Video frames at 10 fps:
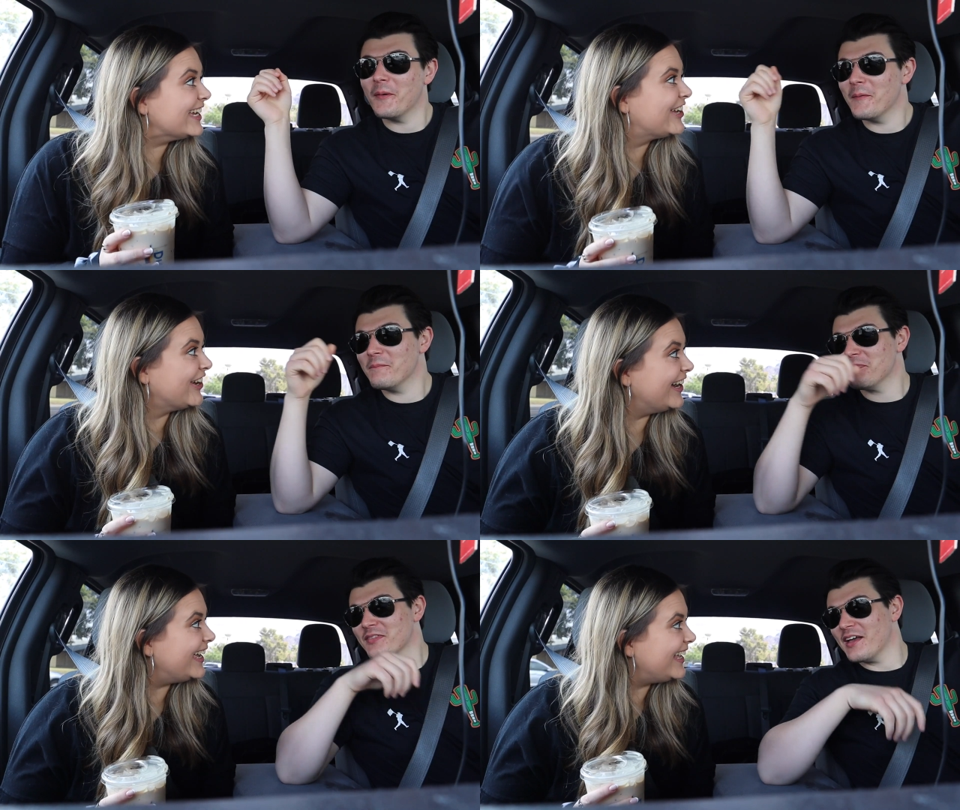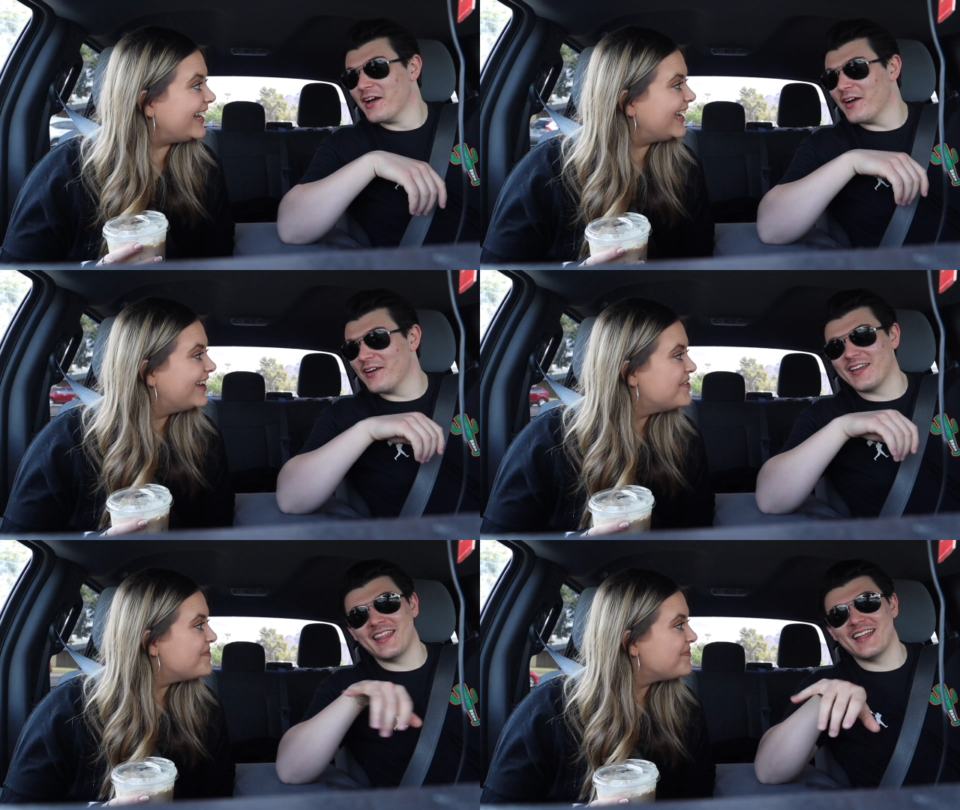Speaker 1: it good?
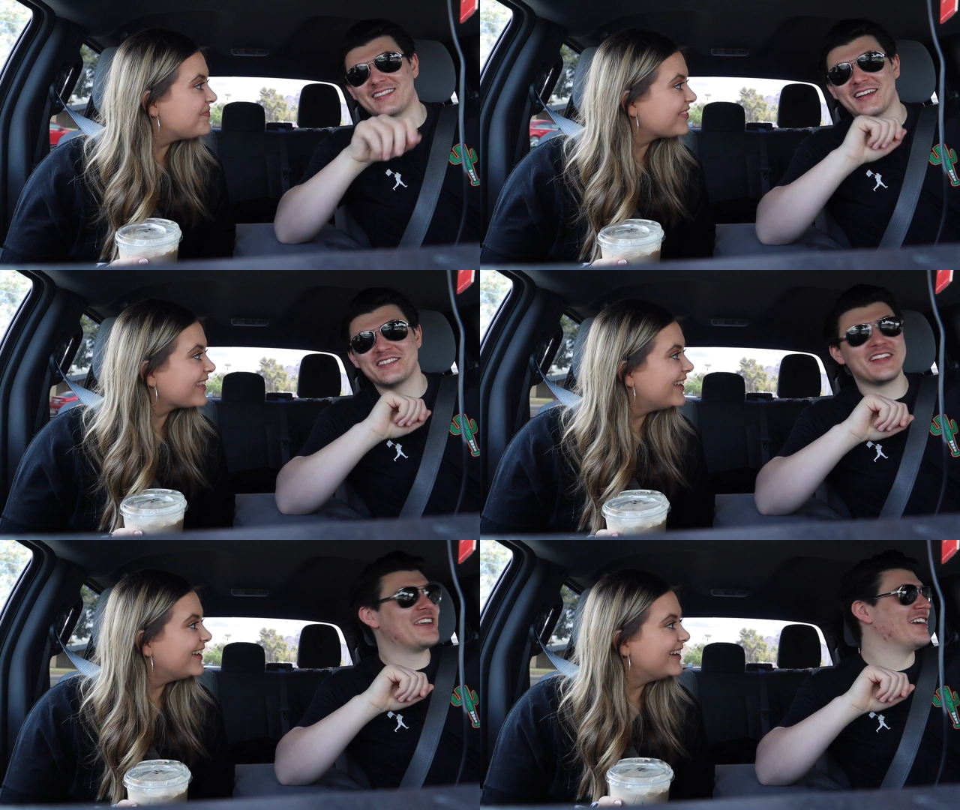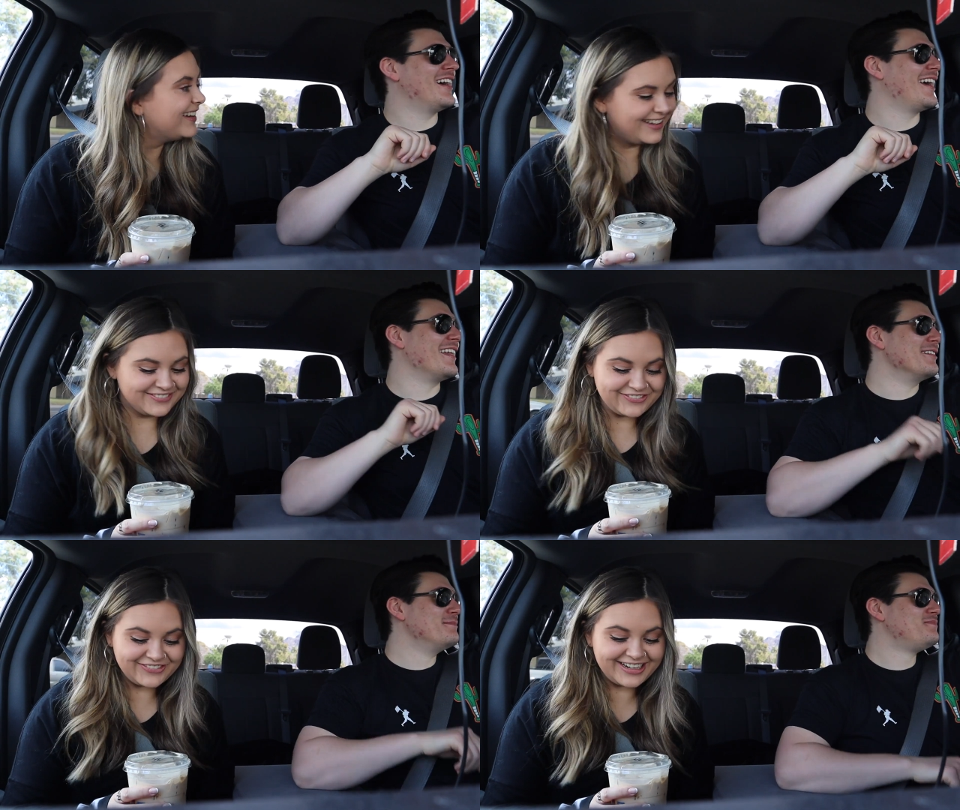Okay, that's actually good.
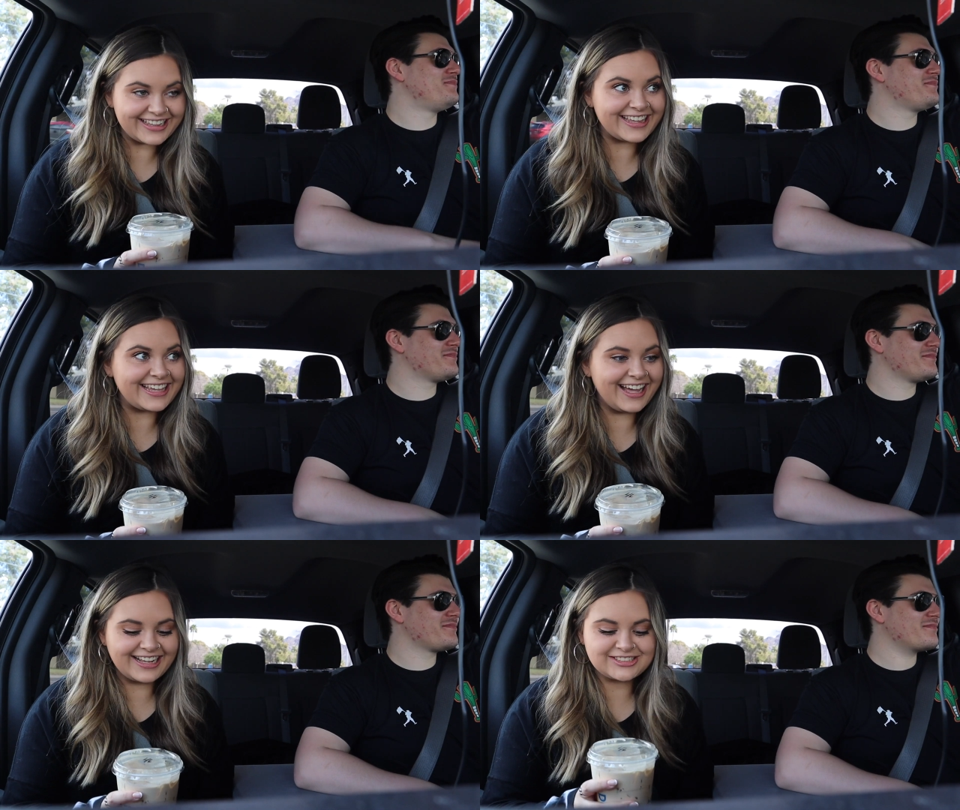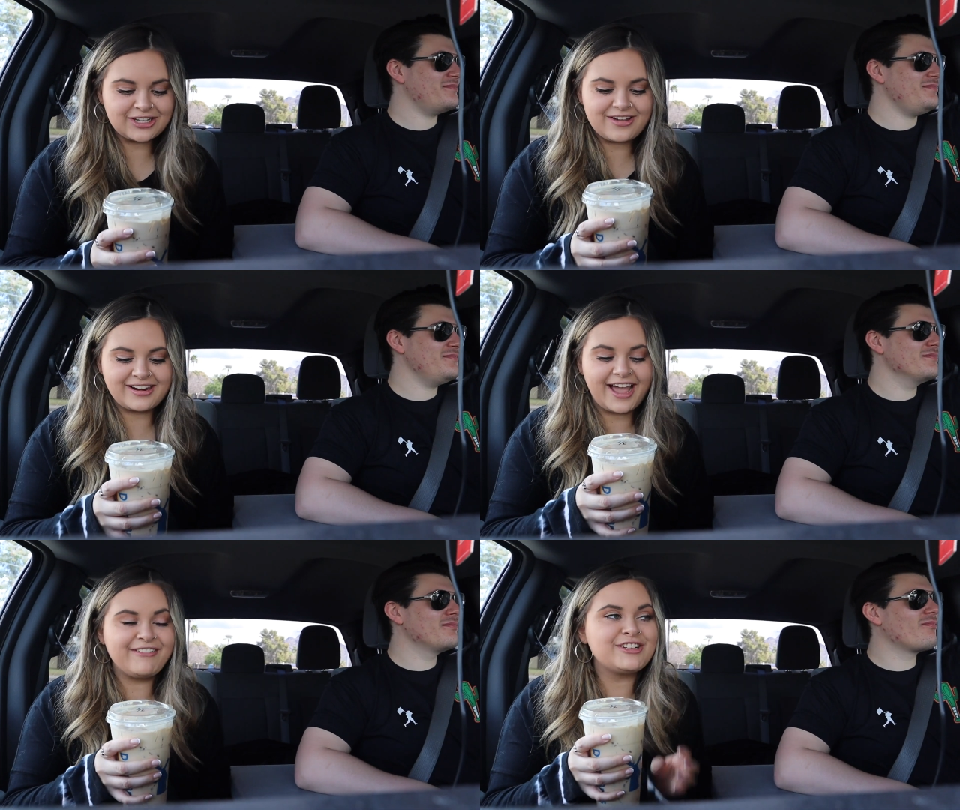
Speaker 2: Really? It's so
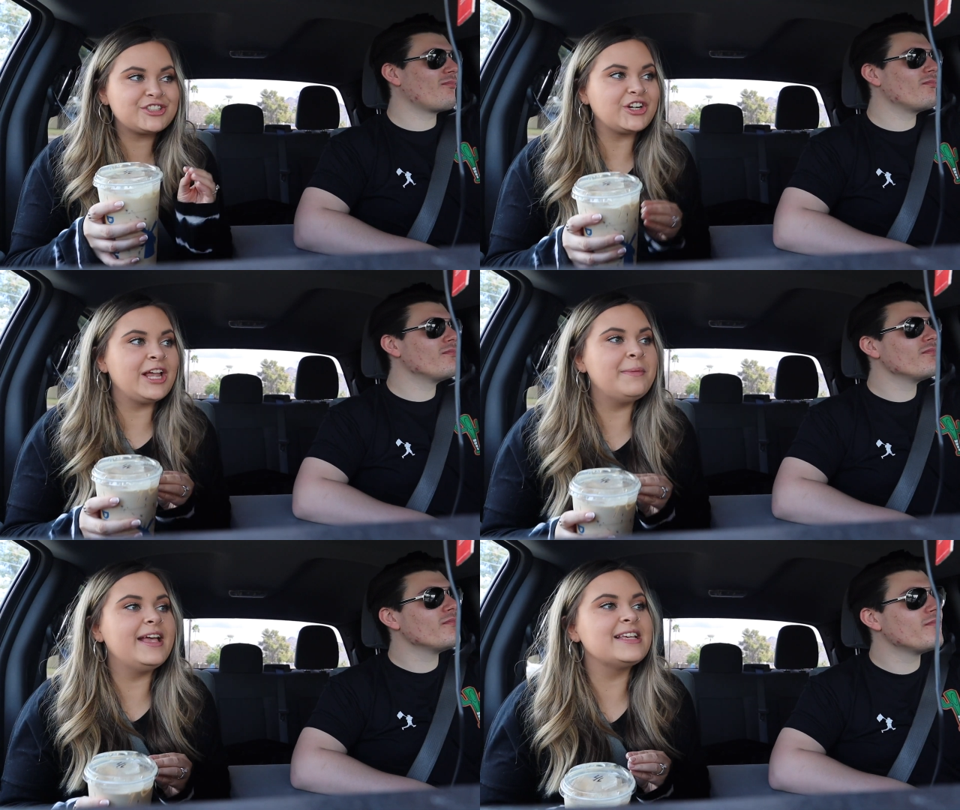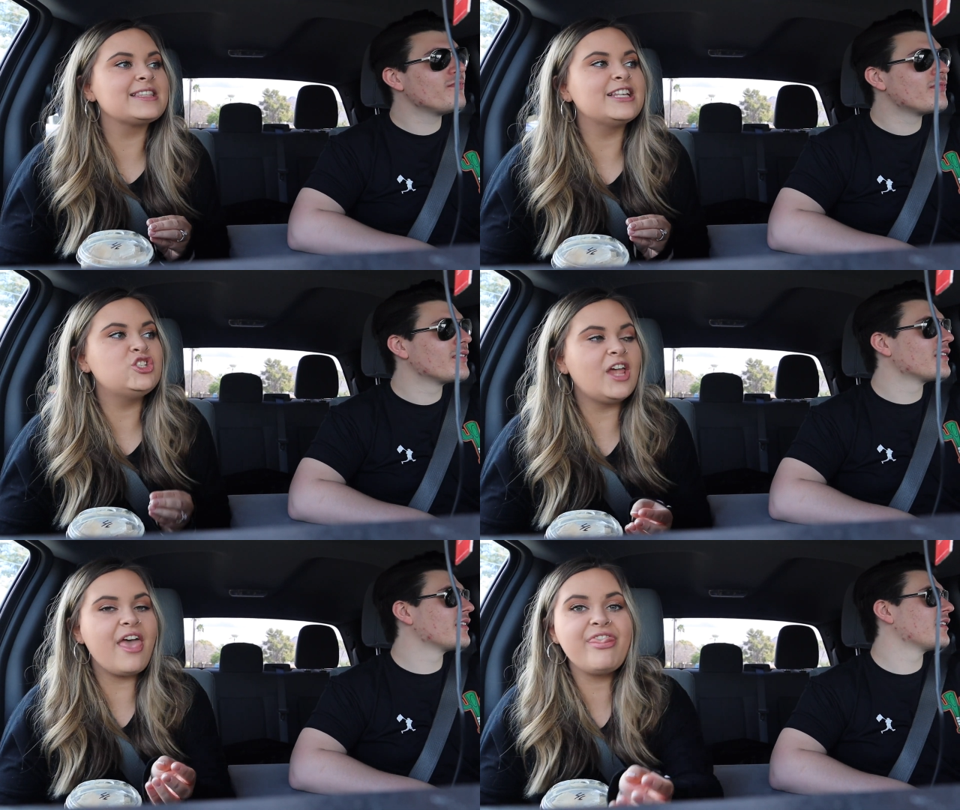good. Irish cream is
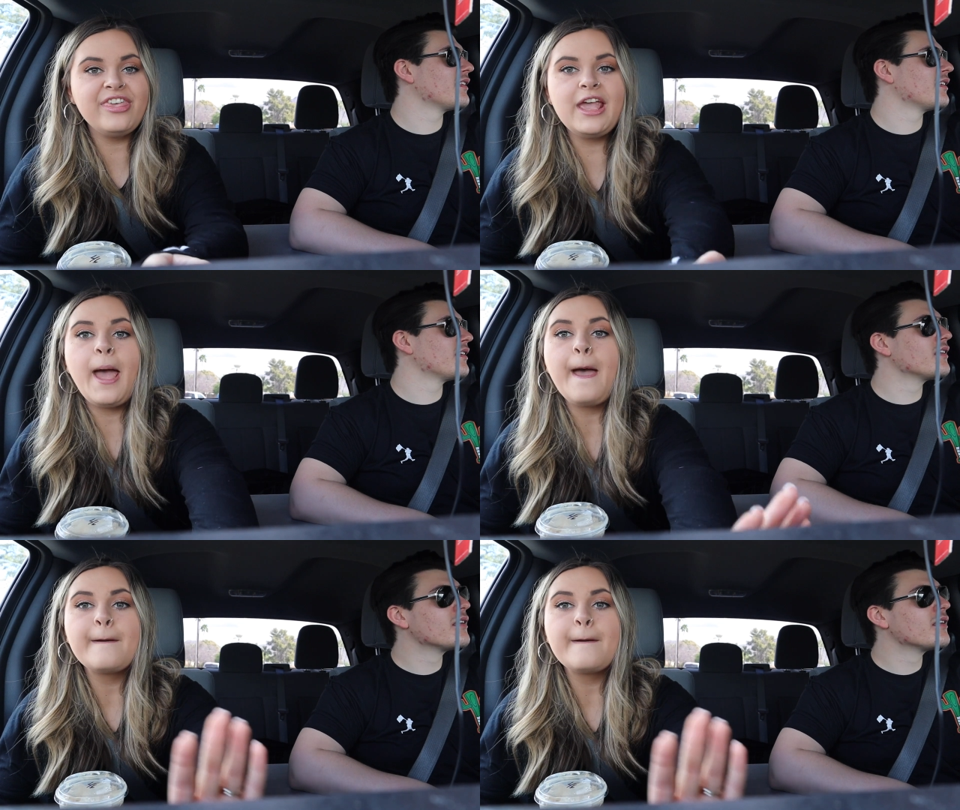legit the